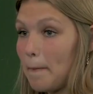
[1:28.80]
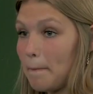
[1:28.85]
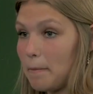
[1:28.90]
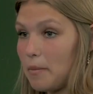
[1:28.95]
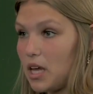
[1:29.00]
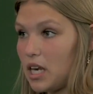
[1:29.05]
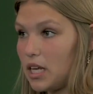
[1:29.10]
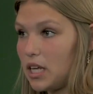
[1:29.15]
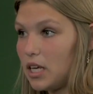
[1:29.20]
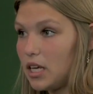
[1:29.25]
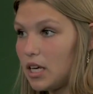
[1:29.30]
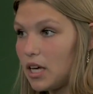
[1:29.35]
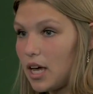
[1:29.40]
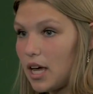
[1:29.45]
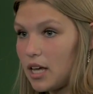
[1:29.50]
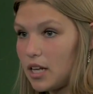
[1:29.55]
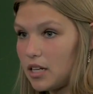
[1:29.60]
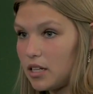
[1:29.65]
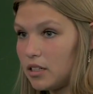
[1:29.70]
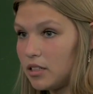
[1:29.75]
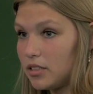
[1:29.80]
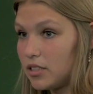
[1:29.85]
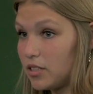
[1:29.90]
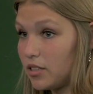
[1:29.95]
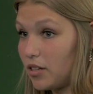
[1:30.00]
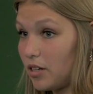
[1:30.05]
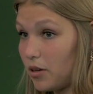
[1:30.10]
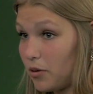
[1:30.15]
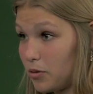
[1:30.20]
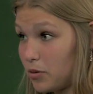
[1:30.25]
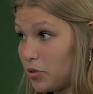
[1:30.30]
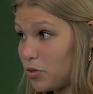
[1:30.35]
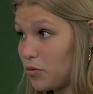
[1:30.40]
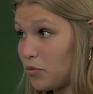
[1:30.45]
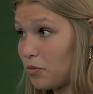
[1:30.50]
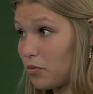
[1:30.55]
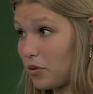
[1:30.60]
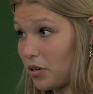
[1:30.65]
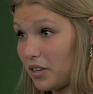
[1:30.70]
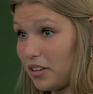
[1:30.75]
many, and it was
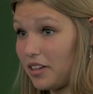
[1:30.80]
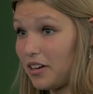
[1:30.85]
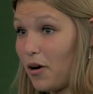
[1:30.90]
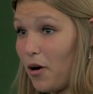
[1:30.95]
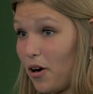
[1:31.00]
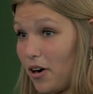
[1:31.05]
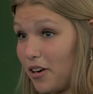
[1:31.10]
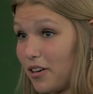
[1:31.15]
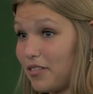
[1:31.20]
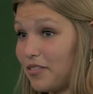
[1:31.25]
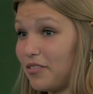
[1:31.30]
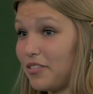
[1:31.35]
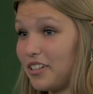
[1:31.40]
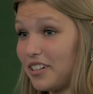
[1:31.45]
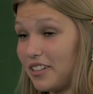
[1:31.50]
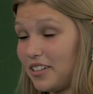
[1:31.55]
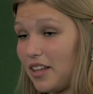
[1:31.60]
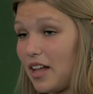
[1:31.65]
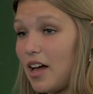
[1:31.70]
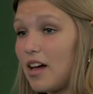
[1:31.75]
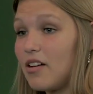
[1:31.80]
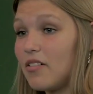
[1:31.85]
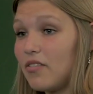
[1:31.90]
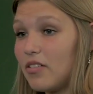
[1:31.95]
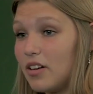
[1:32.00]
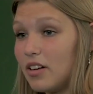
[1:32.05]
really hard for a lot of